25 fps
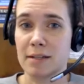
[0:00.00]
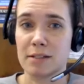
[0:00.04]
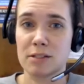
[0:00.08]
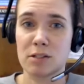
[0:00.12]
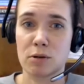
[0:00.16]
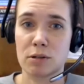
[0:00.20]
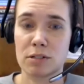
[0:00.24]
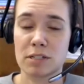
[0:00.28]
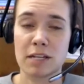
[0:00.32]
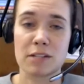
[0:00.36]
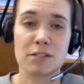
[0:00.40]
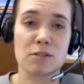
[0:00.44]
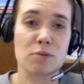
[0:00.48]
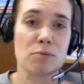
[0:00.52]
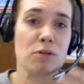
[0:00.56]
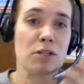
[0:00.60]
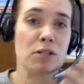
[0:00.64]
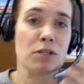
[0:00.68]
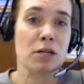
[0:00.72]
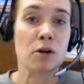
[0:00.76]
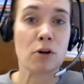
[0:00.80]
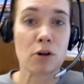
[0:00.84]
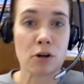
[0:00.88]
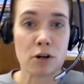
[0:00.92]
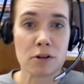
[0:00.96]
so it doesn't
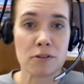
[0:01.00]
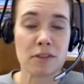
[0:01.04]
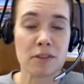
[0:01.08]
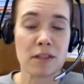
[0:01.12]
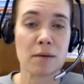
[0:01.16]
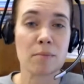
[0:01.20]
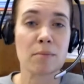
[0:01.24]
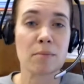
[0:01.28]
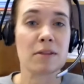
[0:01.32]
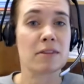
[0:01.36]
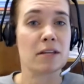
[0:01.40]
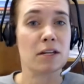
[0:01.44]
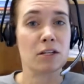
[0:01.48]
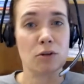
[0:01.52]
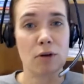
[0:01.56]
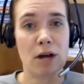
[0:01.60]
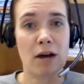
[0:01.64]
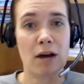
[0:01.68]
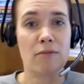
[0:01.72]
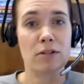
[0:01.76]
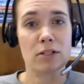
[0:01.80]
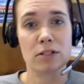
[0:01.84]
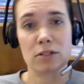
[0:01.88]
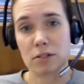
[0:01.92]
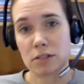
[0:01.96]
really hurt them, but then you
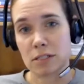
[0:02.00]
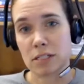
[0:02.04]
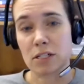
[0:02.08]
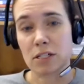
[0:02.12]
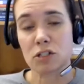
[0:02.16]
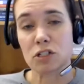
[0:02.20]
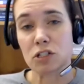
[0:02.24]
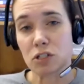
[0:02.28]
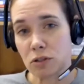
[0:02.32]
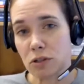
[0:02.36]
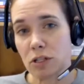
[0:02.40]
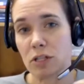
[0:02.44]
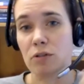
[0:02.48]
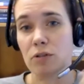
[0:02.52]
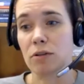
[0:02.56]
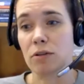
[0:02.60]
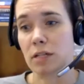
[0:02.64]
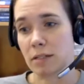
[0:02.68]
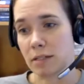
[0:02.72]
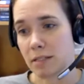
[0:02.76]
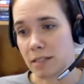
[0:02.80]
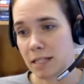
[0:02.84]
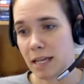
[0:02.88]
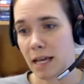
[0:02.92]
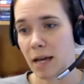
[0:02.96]
have a little tissue that you
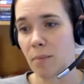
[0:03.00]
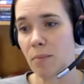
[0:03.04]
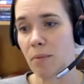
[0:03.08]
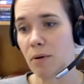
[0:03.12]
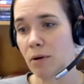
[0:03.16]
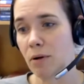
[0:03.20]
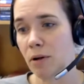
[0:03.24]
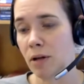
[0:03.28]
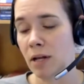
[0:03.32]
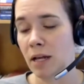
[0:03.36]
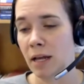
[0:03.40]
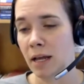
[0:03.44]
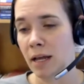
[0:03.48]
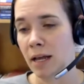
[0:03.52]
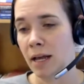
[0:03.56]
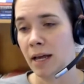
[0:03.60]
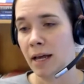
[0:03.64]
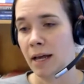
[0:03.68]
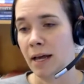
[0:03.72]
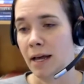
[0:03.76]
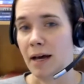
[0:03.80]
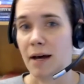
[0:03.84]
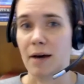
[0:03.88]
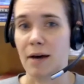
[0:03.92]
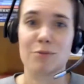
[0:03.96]
can sample.
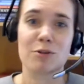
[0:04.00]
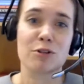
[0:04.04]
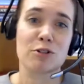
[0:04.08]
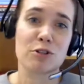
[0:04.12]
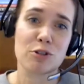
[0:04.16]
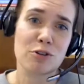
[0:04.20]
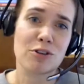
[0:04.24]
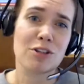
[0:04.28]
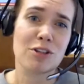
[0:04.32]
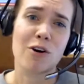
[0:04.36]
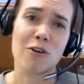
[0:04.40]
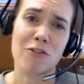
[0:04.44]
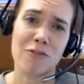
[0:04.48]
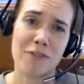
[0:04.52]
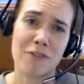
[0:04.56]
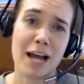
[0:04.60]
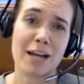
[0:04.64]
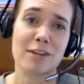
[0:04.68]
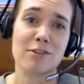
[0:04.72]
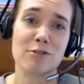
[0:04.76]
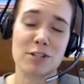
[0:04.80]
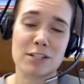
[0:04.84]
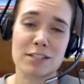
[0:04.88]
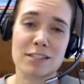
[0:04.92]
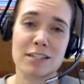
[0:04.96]
Uh, to do the
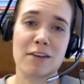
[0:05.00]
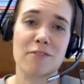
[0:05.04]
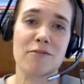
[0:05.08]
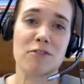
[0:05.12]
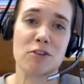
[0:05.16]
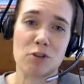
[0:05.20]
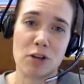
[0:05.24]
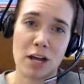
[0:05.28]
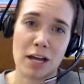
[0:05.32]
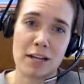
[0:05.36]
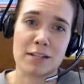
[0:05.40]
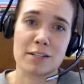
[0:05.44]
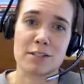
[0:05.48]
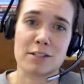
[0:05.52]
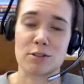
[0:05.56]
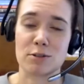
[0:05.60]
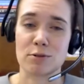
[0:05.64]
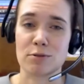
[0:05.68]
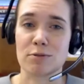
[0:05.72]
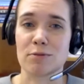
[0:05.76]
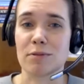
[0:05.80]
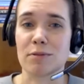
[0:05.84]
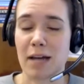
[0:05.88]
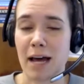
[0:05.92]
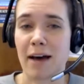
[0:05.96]
olfactory stuff, you kind of
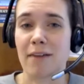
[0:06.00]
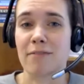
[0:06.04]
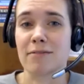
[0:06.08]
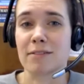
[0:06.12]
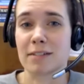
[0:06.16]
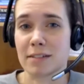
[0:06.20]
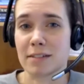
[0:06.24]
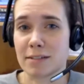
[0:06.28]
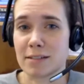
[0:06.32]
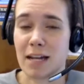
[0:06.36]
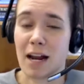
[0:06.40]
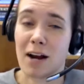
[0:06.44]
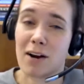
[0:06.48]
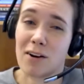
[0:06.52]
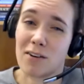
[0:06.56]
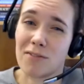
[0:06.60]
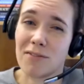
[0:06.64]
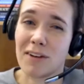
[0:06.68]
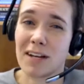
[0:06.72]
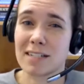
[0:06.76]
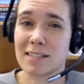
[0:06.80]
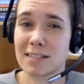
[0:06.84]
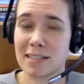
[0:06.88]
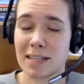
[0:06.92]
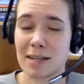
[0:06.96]
do have to
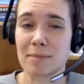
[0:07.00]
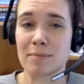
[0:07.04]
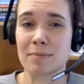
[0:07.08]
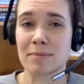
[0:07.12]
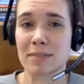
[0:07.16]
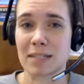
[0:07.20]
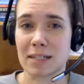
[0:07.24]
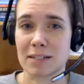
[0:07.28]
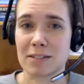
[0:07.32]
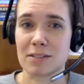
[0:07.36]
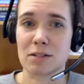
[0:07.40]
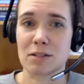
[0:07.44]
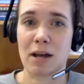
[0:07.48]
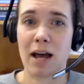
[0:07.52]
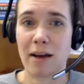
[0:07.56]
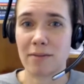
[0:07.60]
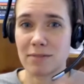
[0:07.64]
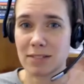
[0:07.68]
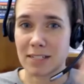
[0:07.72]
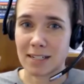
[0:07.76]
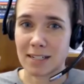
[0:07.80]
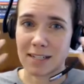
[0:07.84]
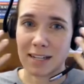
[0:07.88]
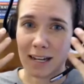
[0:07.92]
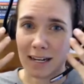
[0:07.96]
sacrifice them because you have
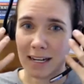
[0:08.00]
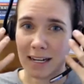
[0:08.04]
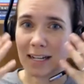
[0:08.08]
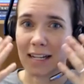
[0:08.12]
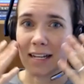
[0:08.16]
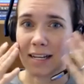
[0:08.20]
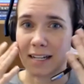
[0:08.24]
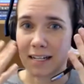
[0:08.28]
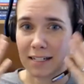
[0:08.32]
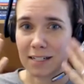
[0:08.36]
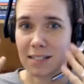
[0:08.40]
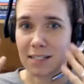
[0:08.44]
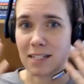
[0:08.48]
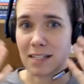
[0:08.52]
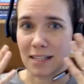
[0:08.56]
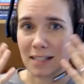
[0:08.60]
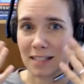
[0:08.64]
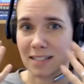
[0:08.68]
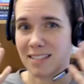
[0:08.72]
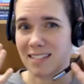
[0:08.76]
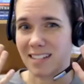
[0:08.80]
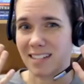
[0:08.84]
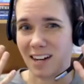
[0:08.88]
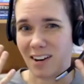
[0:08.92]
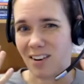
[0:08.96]
to kind of get into
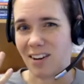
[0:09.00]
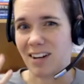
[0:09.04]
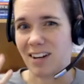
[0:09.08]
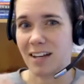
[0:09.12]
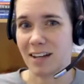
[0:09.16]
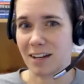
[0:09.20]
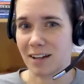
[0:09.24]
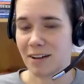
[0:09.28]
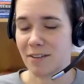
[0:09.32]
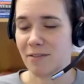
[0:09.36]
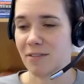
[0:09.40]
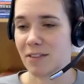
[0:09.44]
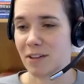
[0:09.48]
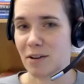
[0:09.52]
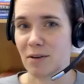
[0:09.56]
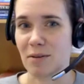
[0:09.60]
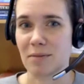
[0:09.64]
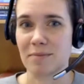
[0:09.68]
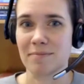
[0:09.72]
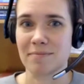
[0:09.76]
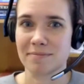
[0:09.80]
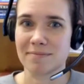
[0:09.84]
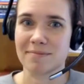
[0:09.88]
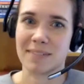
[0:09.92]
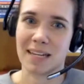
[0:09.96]
this area of their
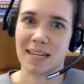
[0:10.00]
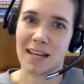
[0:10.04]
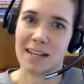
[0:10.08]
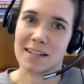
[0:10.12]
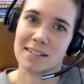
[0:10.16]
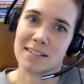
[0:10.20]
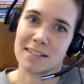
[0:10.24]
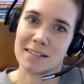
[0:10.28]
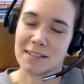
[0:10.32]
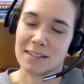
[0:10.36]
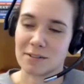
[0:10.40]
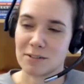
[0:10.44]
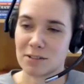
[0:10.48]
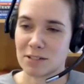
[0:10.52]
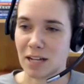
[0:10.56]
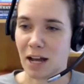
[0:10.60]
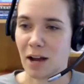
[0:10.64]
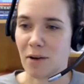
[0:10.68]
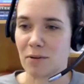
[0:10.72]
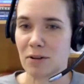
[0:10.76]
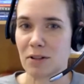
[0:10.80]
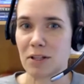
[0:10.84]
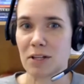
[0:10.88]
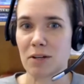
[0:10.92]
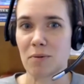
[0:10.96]
head, and there's not
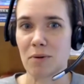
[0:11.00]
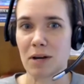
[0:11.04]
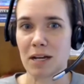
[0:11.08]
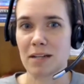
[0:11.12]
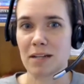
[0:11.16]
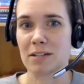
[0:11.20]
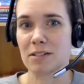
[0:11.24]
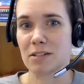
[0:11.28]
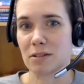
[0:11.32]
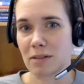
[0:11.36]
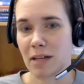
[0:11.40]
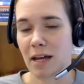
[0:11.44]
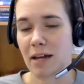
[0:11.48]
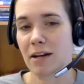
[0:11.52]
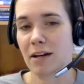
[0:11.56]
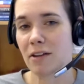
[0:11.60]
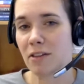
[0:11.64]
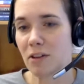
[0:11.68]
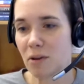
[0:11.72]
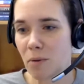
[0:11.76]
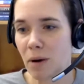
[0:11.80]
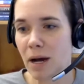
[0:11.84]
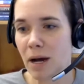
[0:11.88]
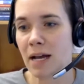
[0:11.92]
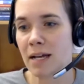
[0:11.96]
really a way to do that
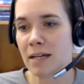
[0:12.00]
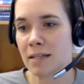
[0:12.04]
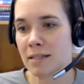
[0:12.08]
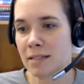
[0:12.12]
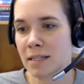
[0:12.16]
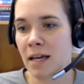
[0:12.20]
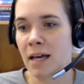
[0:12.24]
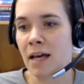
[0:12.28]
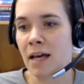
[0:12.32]
otherwise.